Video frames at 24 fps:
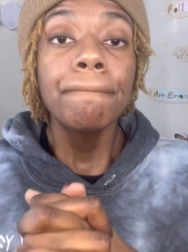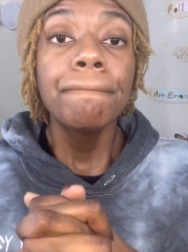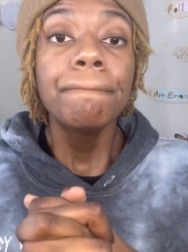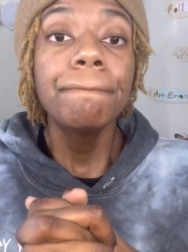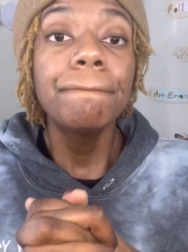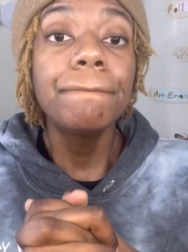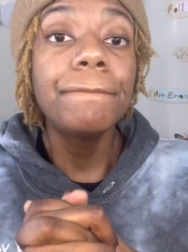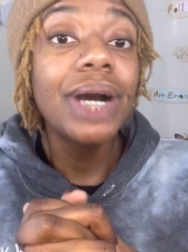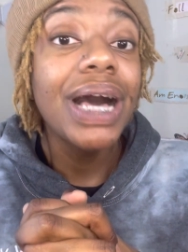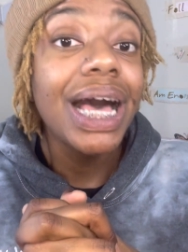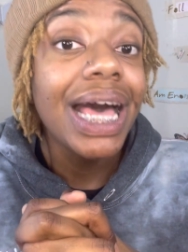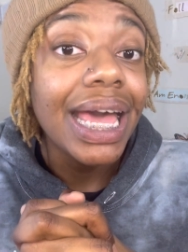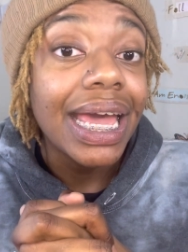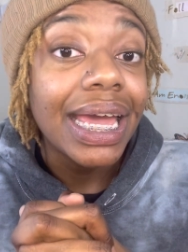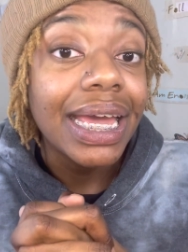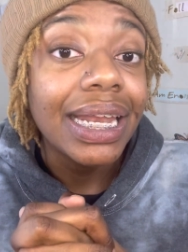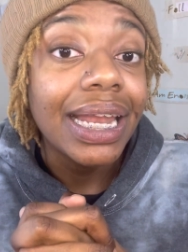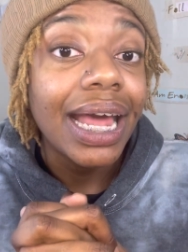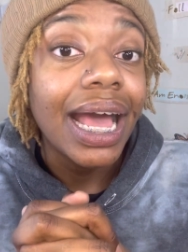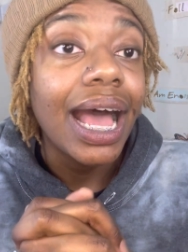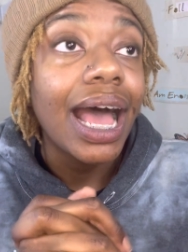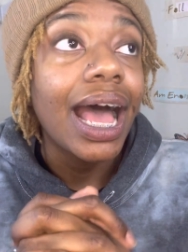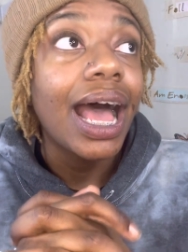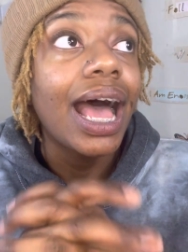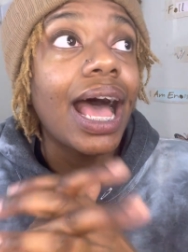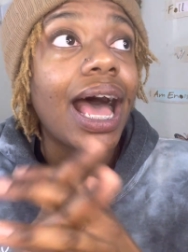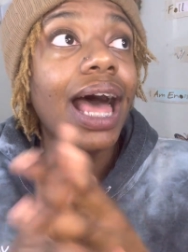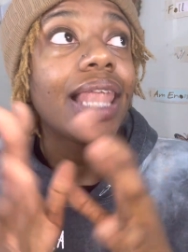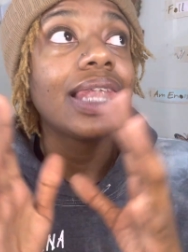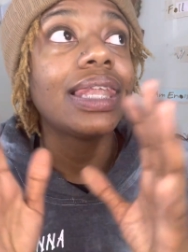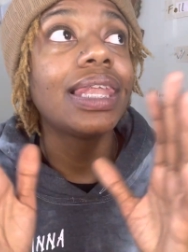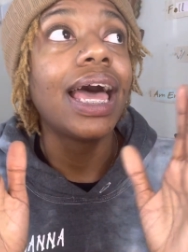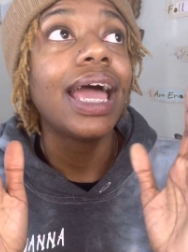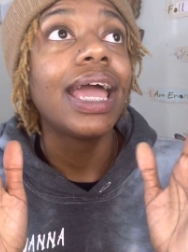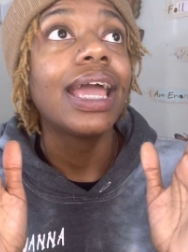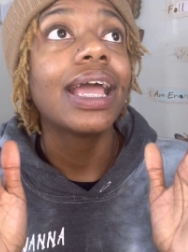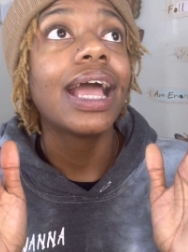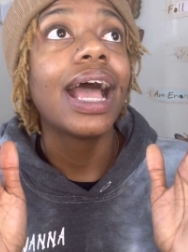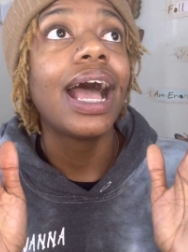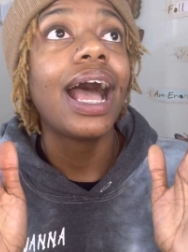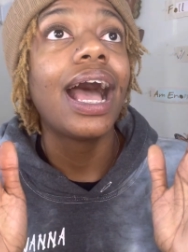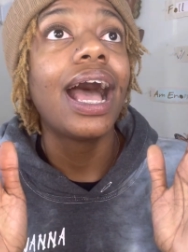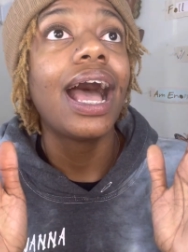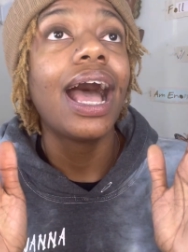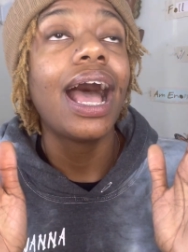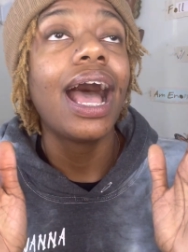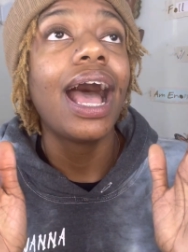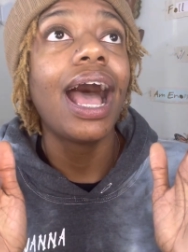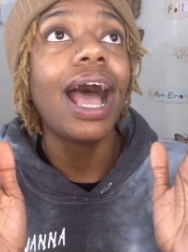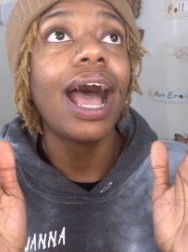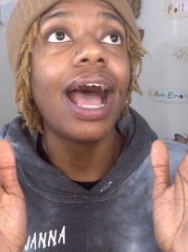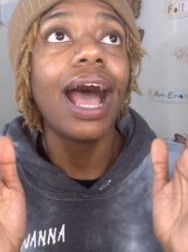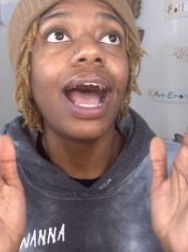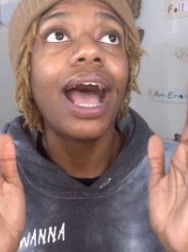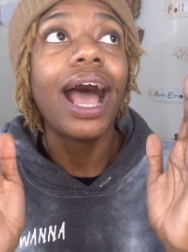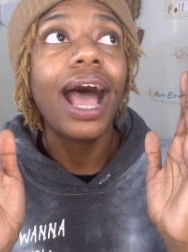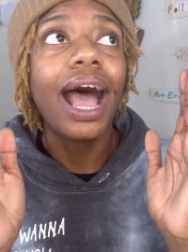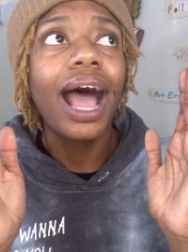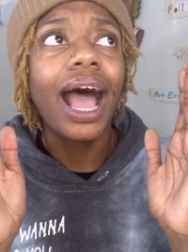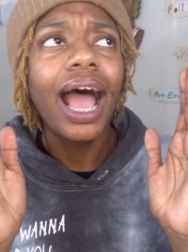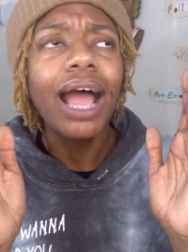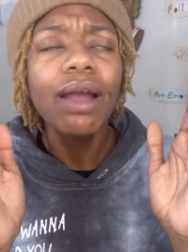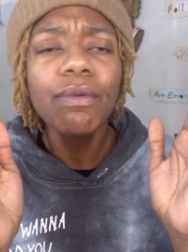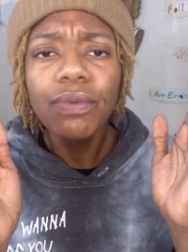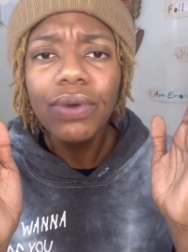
But like, I